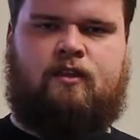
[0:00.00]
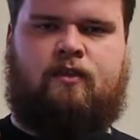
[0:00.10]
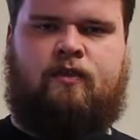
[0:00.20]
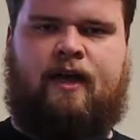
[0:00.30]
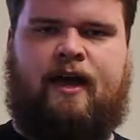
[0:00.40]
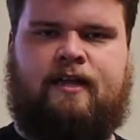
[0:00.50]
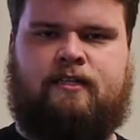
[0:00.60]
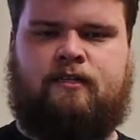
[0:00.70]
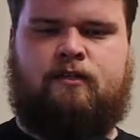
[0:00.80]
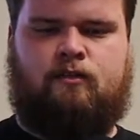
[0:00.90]
that
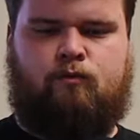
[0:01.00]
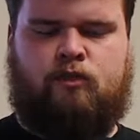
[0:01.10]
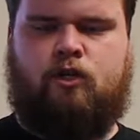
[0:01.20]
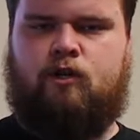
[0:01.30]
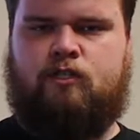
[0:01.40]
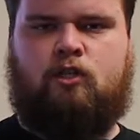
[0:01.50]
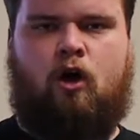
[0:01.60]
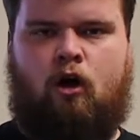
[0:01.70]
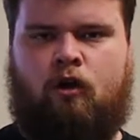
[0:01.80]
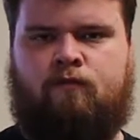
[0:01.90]
returns
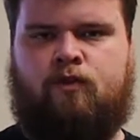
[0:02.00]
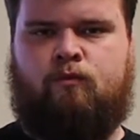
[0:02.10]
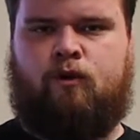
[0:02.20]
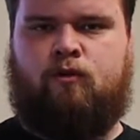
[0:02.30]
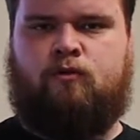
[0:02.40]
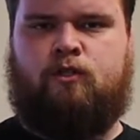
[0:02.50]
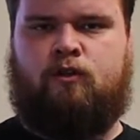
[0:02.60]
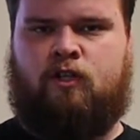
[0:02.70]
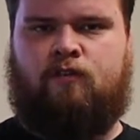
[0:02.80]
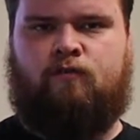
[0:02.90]
all of the rows you're
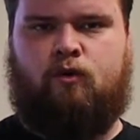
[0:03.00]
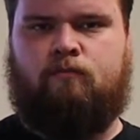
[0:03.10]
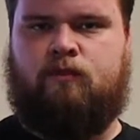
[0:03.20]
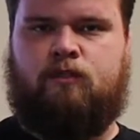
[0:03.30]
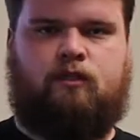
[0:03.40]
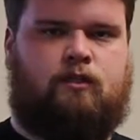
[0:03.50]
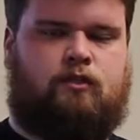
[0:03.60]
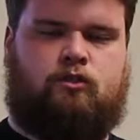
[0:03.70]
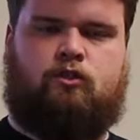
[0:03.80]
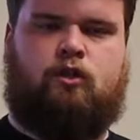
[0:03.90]
looking for.
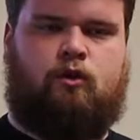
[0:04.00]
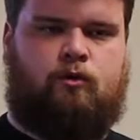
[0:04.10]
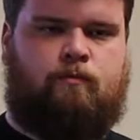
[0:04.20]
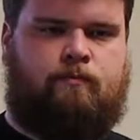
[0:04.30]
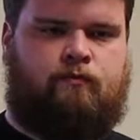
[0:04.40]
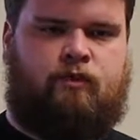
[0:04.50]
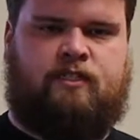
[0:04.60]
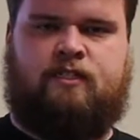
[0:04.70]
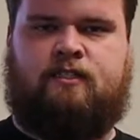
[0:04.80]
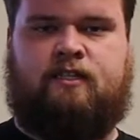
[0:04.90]
So, for
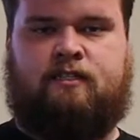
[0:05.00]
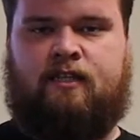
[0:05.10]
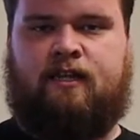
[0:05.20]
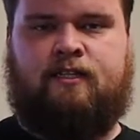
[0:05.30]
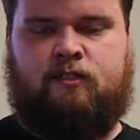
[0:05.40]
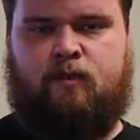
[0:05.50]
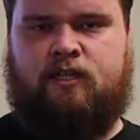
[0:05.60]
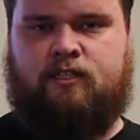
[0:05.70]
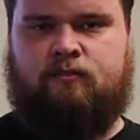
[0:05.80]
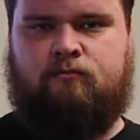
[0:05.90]
instance, a select
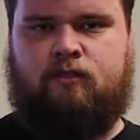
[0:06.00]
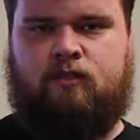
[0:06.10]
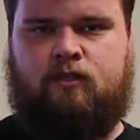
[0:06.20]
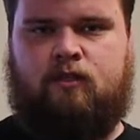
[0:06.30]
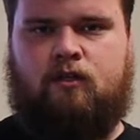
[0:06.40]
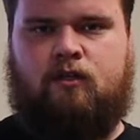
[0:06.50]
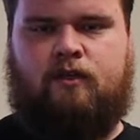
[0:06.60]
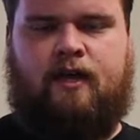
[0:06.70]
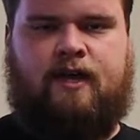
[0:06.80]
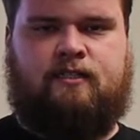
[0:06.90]
expression
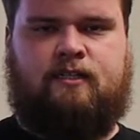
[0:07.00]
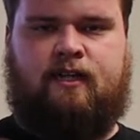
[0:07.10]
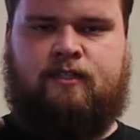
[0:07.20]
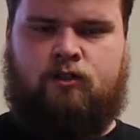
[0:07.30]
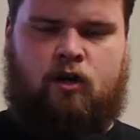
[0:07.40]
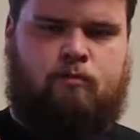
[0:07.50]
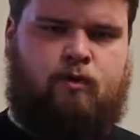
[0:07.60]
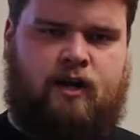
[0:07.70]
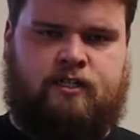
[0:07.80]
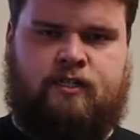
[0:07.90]
that selects all
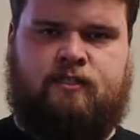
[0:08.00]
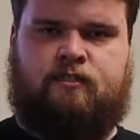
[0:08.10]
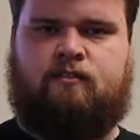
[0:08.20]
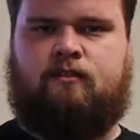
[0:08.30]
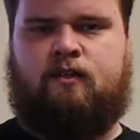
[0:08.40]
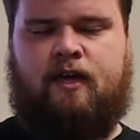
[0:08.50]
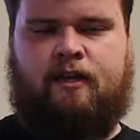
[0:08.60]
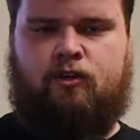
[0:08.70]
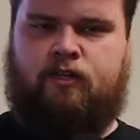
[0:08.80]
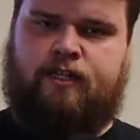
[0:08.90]
projects,
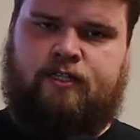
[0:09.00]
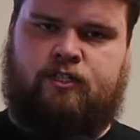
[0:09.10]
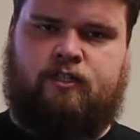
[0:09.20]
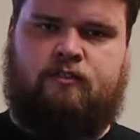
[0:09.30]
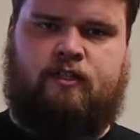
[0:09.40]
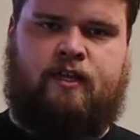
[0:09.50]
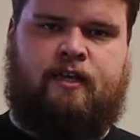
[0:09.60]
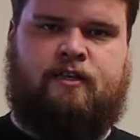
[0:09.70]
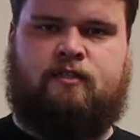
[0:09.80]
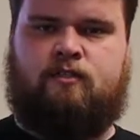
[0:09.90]
and your condition
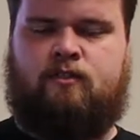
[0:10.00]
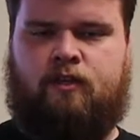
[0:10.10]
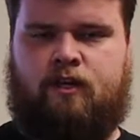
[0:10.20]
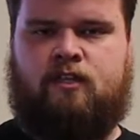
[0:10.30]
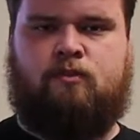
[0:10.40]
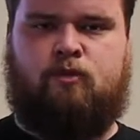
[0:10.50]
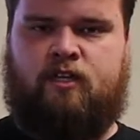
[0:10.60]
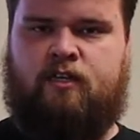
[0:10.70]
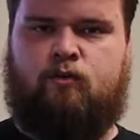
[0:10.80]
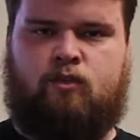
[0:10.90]
is the customer
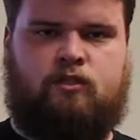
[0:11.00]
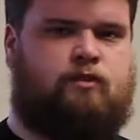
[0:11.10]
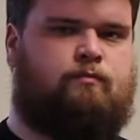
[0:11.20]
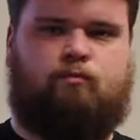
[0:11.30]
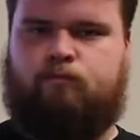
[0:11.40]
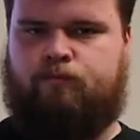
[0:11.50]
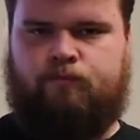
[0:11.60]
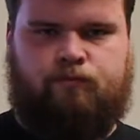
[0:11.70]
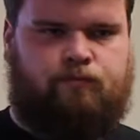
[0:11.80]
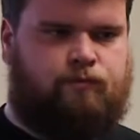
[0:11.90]
equals
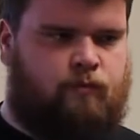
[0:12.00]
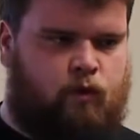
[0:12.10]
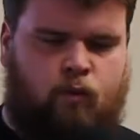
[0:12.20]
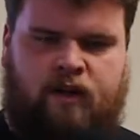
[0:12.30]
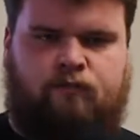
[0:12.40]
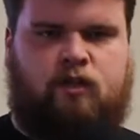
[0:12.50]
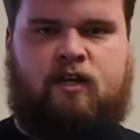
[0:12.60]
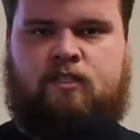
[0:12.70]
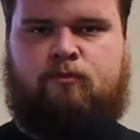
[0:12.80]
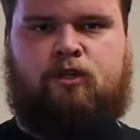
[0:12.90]
whatever
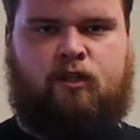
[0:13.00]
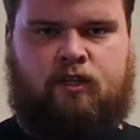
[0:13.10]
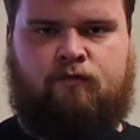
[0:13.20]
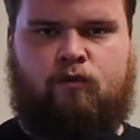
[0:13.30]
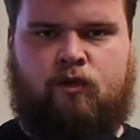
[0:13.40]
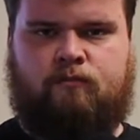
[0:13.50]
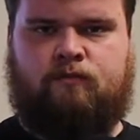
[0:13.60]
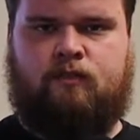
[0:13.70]
customer you're looking for.